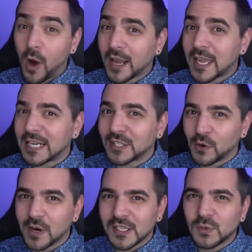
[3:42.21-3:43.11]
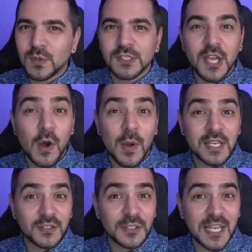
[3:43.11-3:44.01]
Joaquin Torres, was so
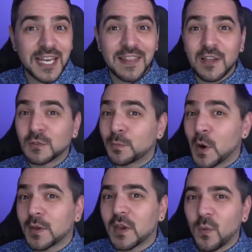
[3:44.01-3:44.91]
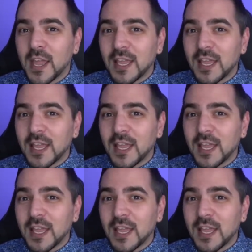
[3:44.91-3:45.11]
interested in those broken